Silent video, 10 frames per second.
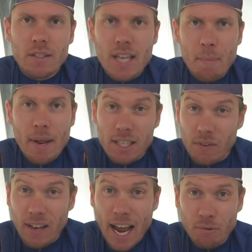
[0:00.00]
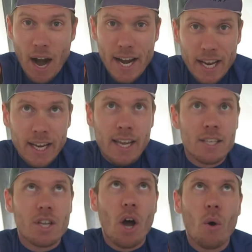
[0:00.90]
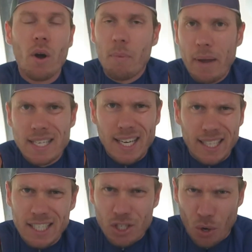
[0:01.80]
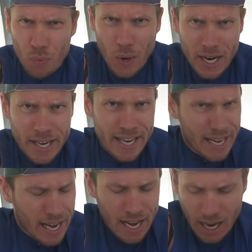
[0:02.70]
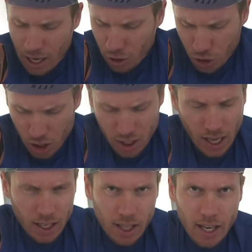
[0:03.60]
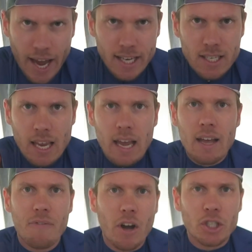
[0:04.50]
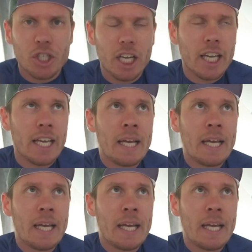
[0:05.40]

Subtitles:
10 minutes of light riding, so basically zone 1, just getting the legs functioning.